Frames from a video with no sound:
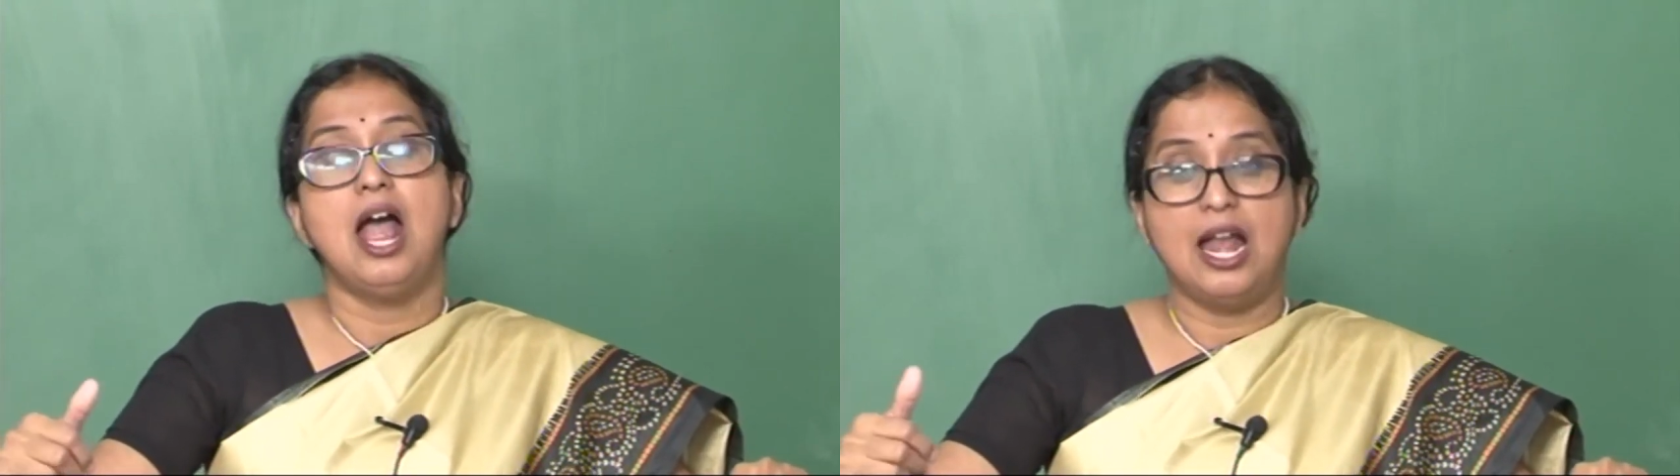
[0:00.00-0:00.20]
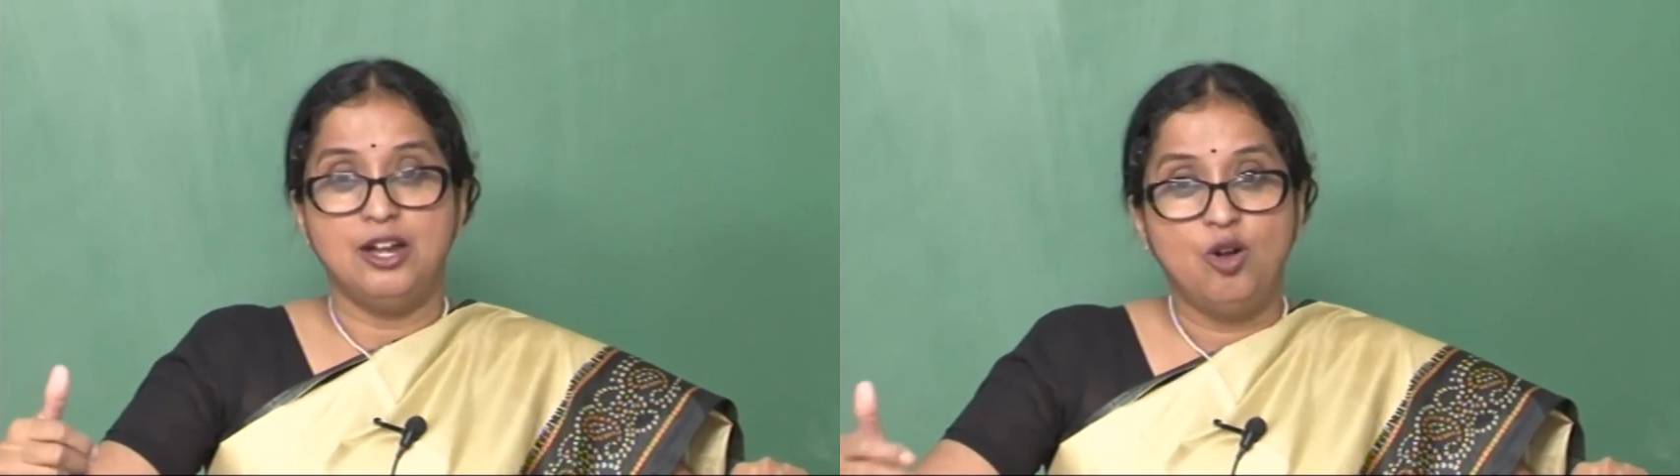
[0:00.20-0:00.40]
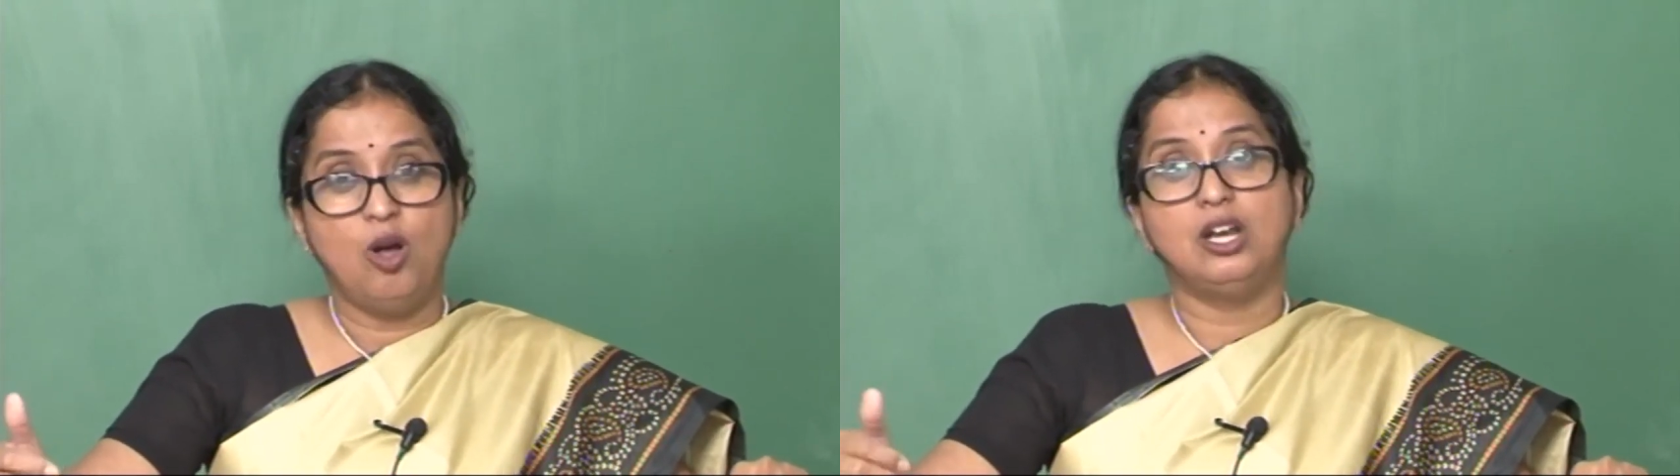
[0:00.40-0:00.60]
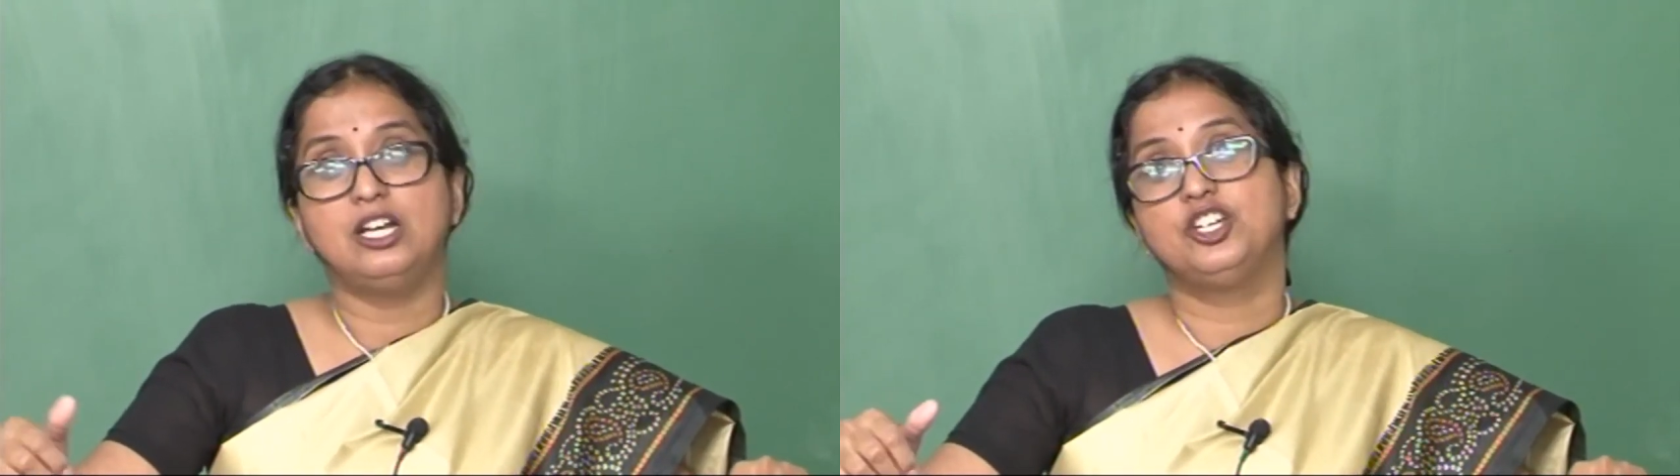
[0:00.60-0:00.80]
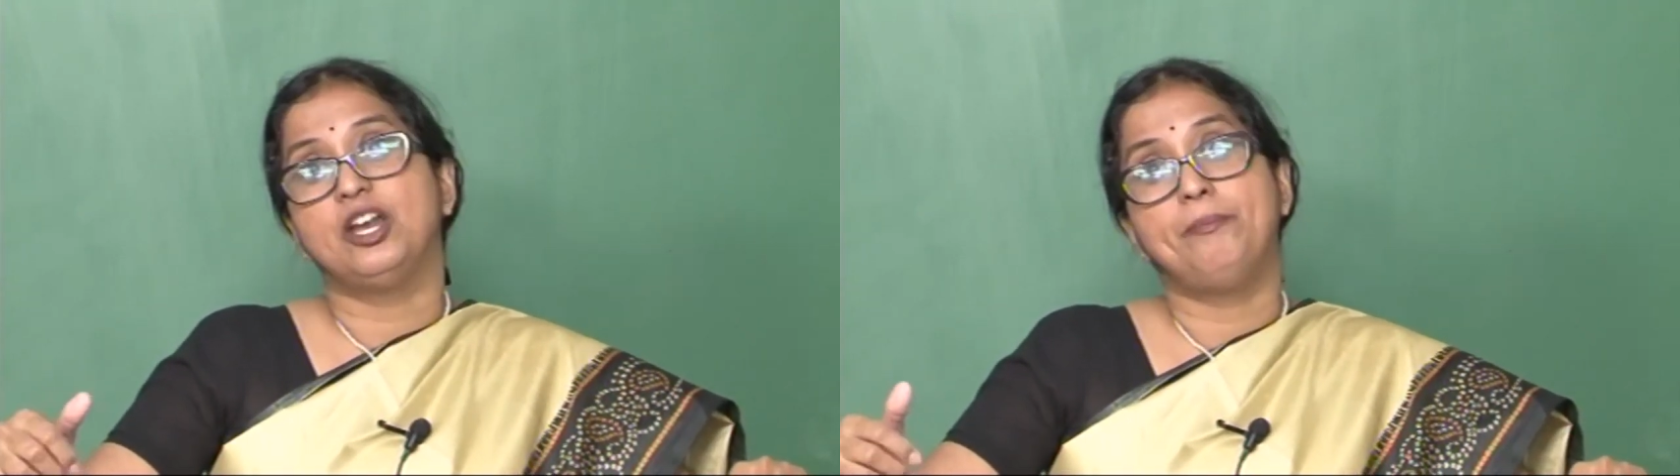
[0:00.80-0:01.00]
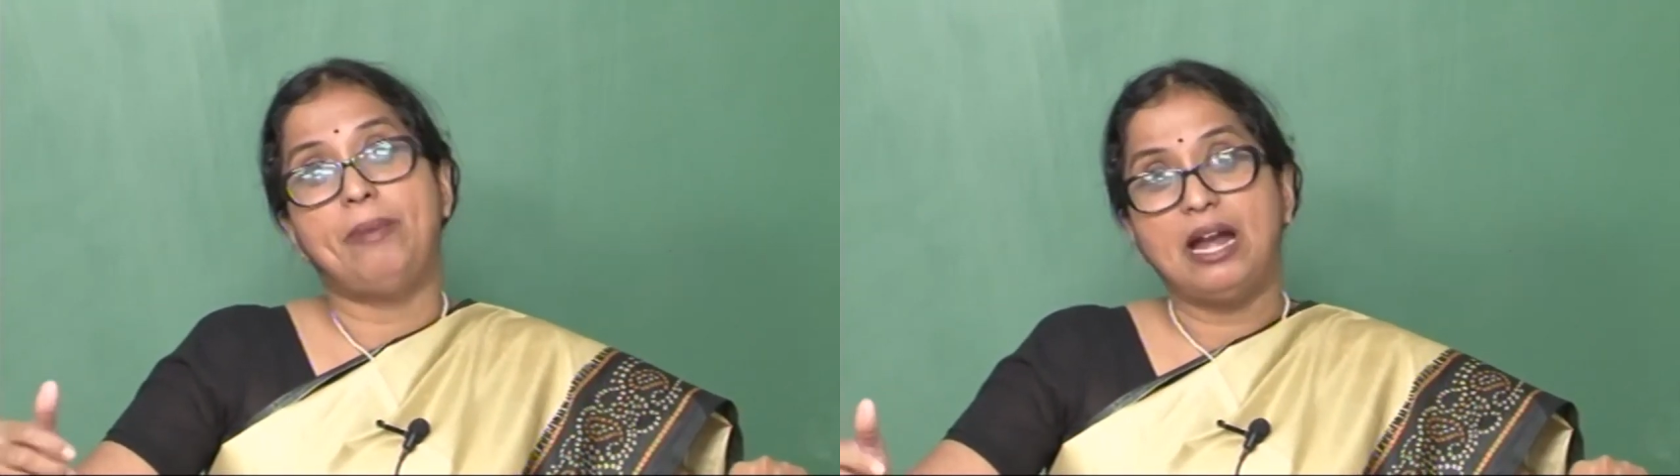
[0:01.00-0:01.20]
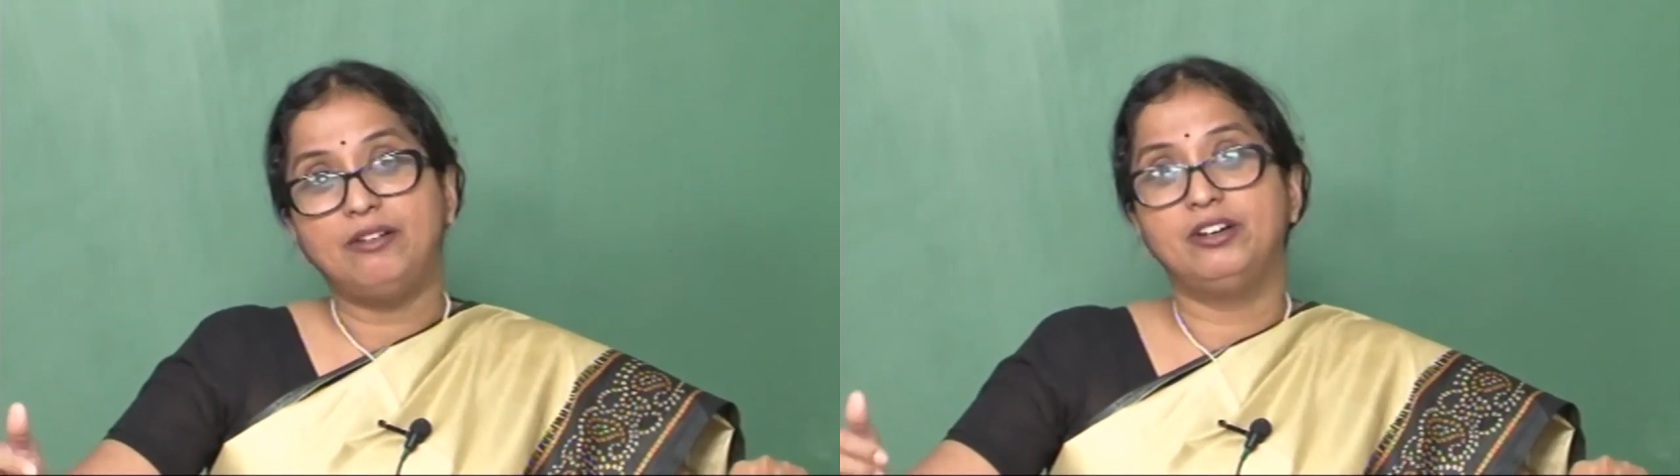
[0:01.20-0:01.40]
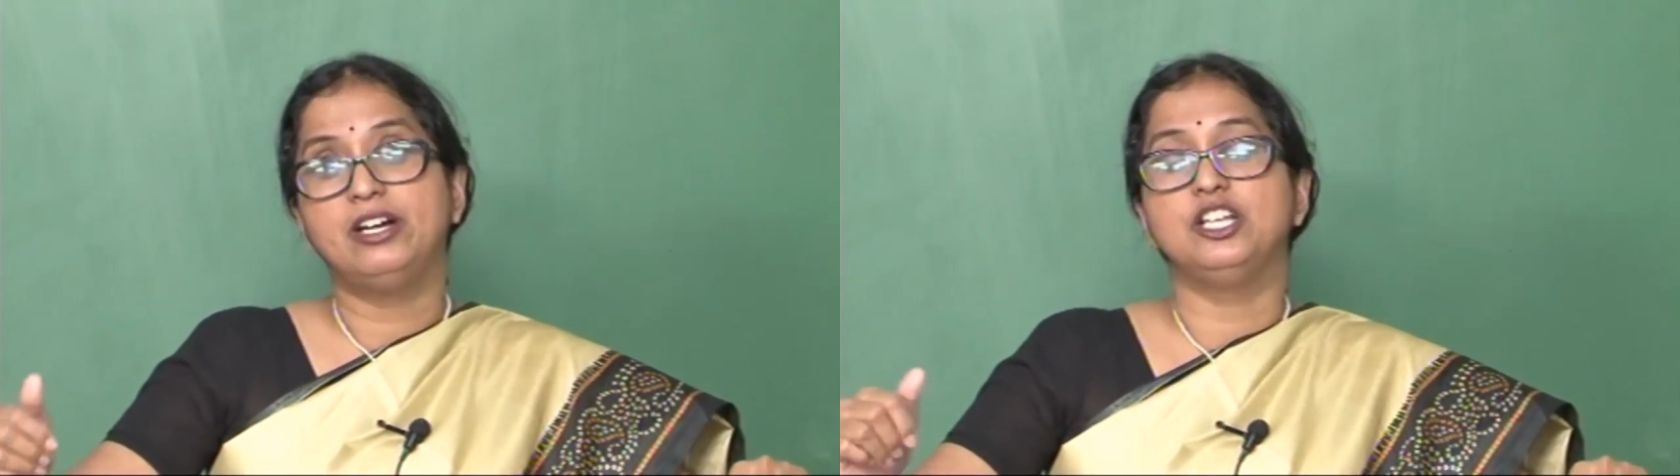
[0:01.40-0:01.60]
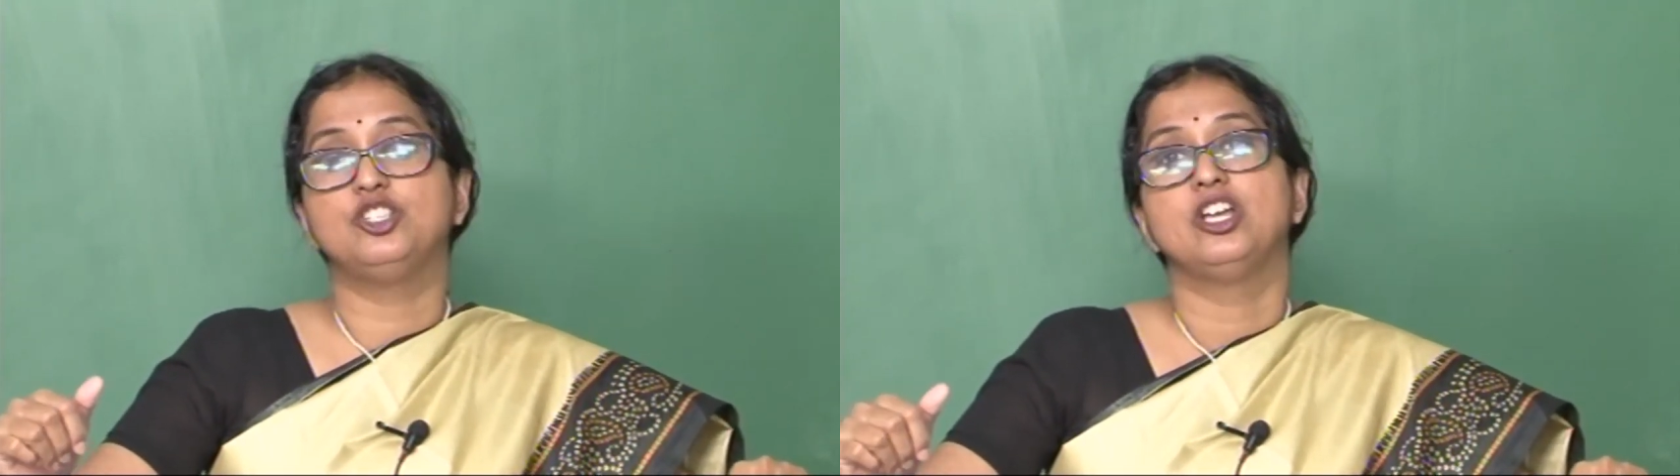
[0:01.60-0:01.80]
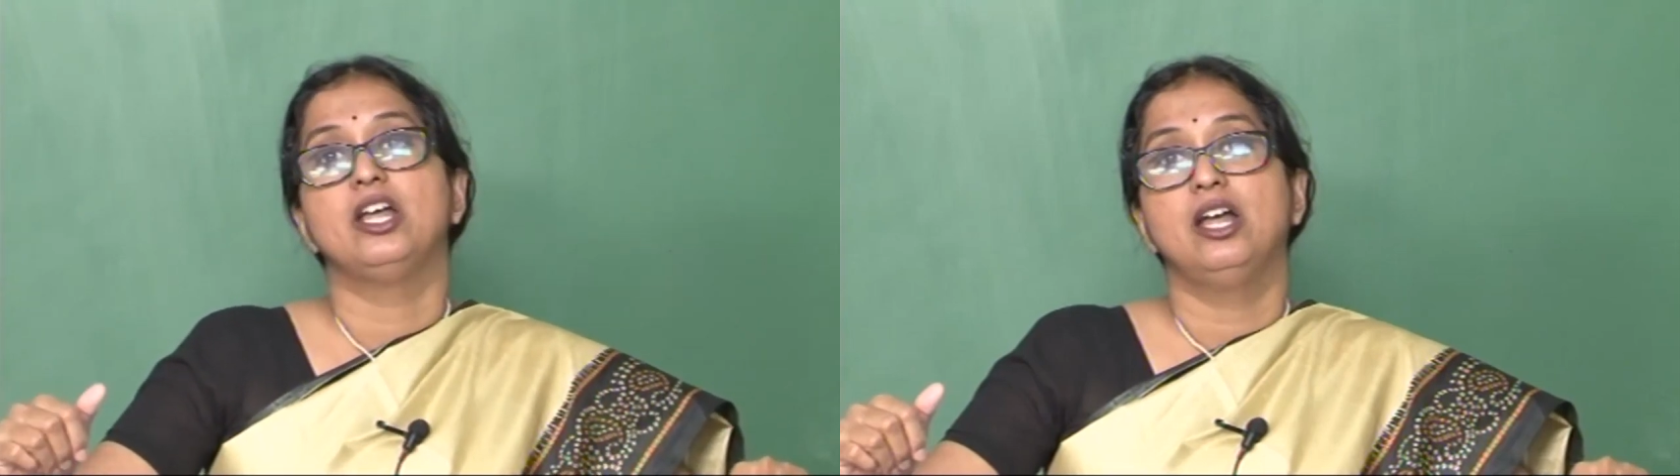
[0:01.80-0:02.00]
and knowledge and
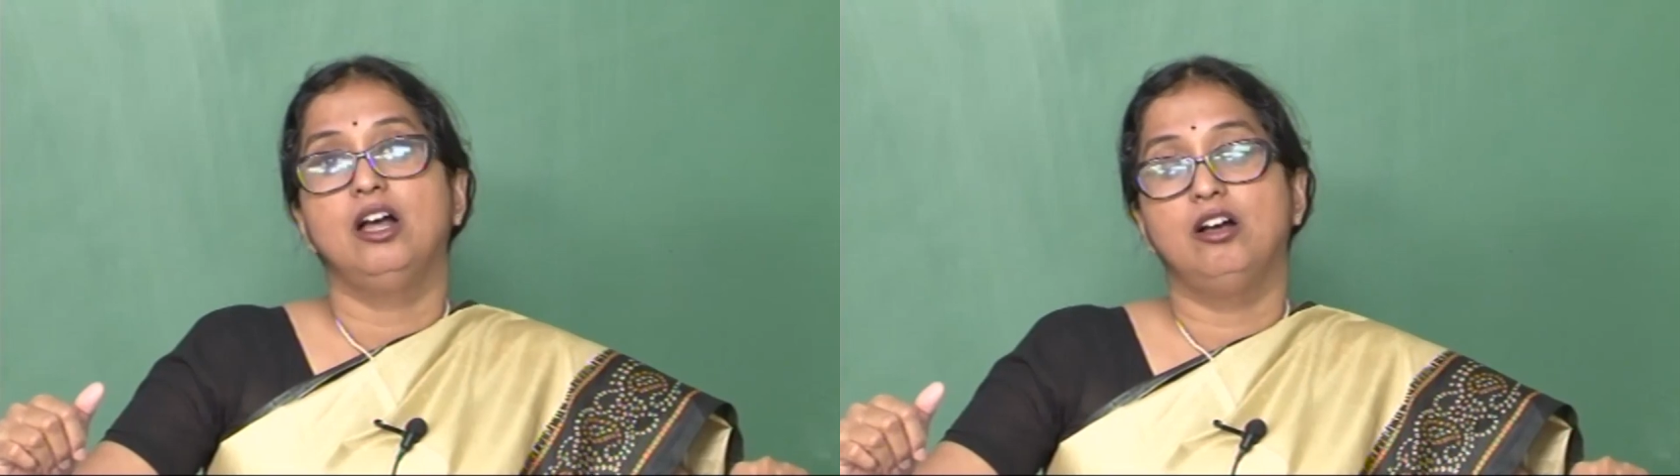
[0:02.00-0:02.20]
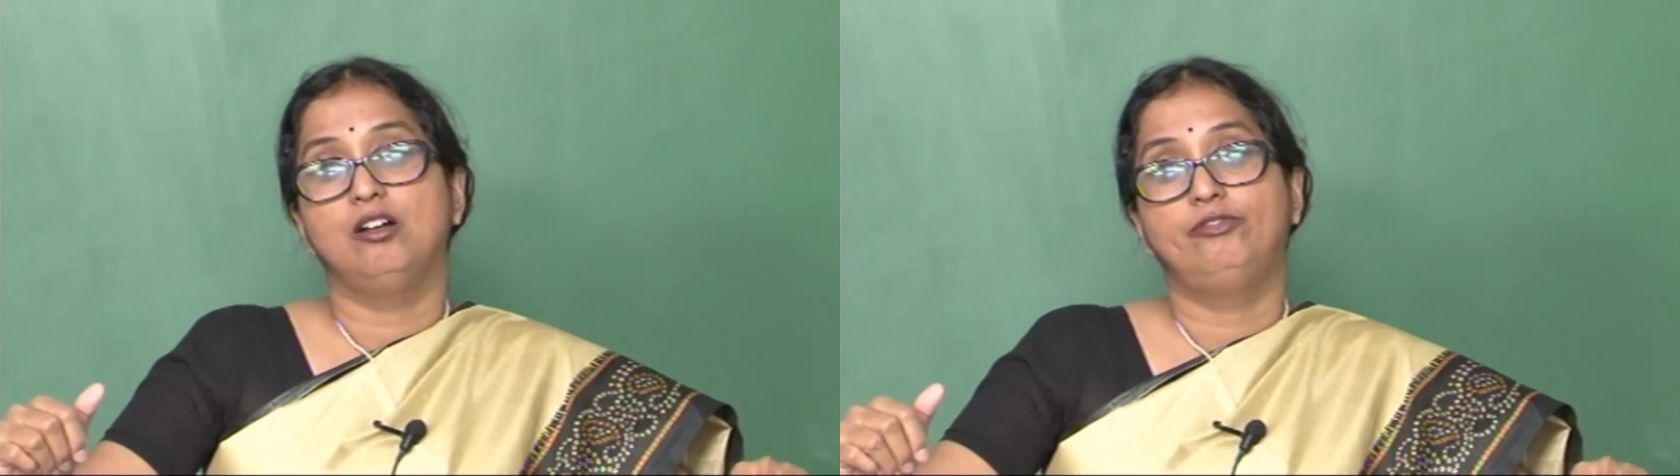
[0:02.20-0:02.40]
patronage uh,